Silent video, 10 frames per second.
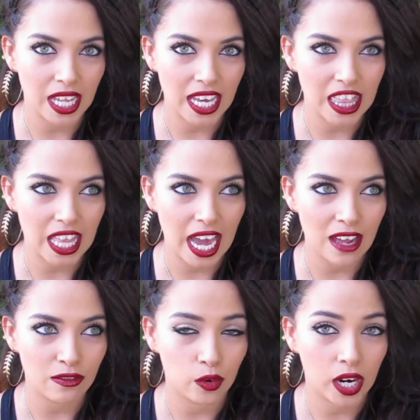like that
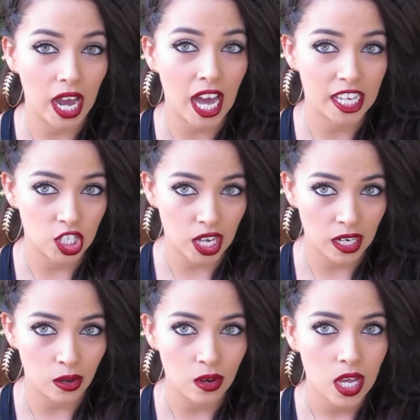for an
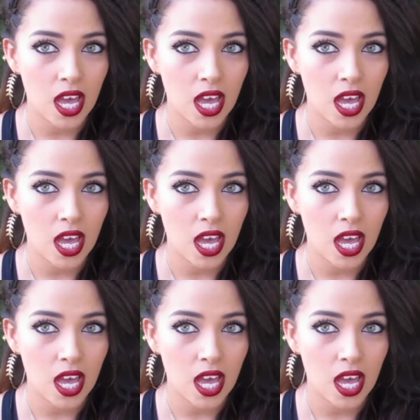eyeshadow